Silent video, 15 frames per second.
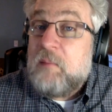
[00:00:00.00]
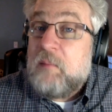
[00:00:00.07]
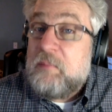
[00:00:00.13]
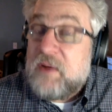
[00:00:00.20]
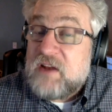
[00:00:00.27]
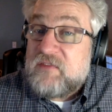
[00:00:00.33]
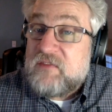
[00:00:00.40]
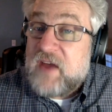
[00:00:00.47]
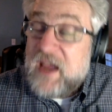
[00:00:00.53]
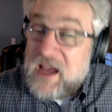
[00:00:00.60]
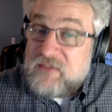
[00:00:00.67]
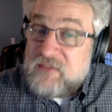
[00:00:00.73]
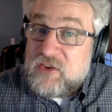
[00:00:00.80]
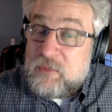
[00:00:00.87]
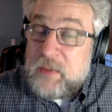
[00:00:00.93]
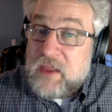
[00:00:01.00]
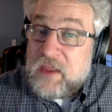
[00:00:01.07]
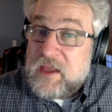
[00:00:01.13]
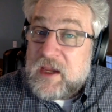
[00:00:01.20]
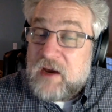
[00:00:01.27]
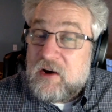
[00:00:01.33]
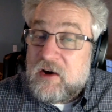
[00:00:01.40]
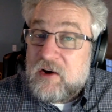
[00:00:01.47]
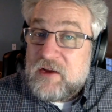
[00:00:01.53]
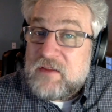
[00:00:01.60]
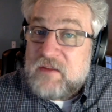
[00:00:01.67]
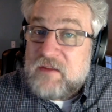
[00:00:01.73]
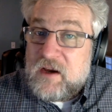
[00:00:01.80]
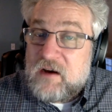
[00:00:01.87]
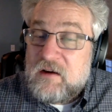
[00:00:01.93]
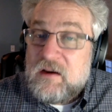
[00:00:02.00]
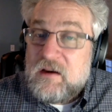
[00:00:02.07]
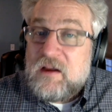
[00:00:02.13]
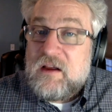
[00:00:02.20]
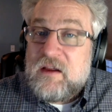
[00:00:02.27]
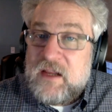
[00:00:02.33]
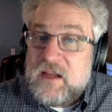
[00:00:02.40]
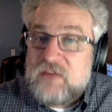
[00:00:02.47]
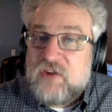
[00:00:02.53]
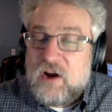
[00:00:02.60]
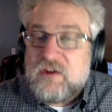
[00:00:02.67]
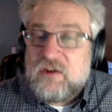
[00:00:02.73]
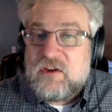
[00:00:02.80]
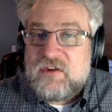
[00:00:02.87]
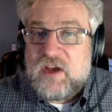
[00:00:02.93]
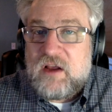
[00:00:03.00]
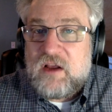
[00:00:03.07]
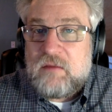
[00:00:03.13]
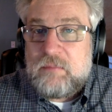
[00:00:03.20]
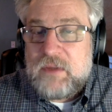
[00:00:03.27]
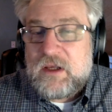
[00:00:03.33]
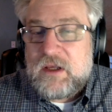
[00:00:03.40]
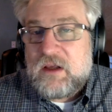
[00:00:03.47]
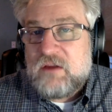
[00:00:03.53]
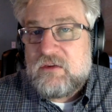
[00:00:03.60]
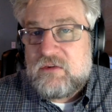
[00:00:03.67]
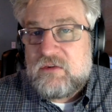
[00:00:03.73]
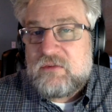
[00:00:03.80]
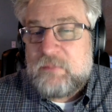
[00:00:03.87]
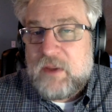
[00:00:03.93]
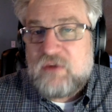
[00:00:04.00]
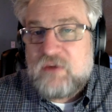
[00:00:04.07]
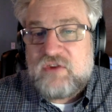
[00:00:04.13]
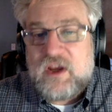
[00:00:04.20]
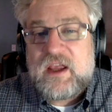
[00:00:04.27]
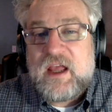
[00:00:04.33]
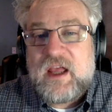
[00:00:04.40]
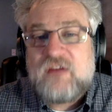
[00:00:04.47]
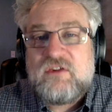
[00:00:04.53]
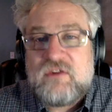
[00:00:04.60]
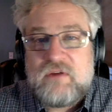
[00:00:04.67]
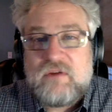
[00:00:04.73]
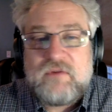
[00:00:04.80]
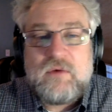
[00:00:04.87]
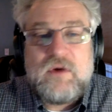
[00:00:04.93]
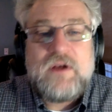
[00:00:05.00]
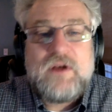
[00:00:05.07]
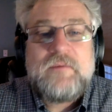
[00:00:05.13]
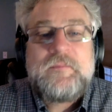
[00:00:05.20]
But if I have a spelling error in there, it's hard to tell because spell check catches everyone.